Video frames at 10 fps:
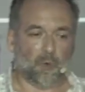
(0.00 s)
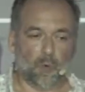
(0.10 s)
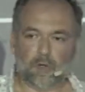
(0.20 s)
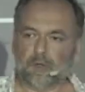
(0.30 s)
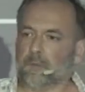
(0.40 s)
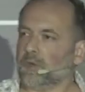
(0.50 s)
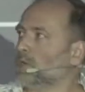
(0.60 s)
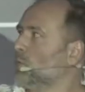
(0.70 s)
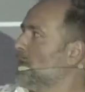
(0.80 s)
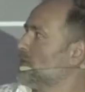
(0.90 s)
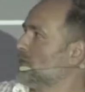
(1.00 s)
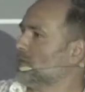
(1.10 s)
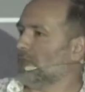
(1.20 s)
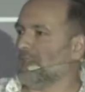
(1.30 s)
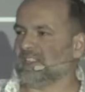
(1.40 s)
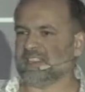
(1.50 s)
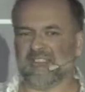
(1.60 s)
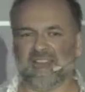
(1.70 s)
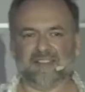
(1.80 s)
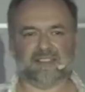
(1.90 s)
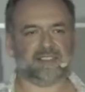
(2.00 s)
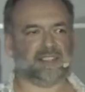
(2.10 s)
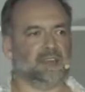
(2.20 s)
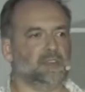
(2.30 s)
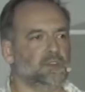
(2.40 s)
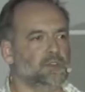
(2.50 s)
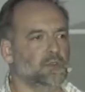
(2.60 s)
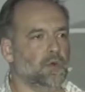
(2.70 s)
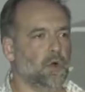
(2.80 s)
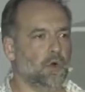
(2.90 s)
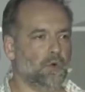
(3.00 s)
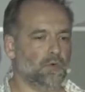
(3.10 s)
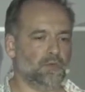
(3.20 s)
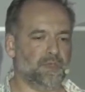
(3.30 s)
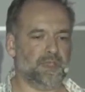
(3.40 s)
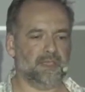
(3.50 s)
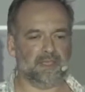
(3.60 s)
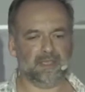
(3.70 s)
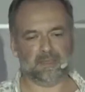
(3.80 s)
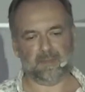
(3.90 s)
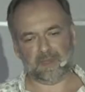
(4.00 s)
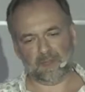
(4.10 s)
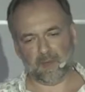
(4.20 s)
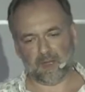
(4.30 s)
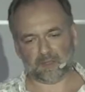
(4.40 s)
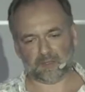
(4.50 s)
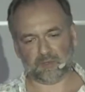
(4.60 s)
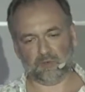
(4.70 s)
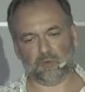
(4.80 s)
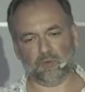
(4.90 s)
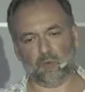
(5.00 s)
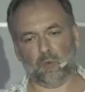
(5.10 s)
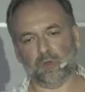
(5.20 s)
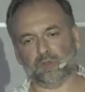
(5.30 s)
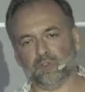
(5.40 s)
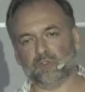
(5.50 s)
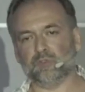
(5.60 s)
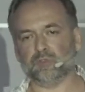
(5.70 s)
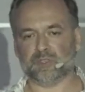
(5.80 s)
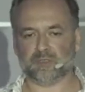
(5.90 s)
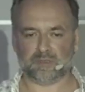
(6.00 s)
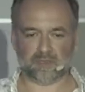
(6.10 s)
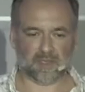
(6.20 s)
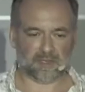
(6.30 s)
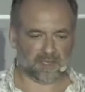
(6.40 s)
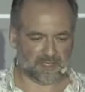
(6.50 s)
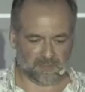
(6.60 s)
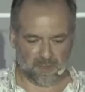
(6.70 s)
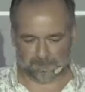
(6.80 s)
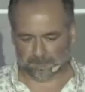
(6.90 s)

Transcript: very important question and understanding to all the media buyers who want to use a DSP.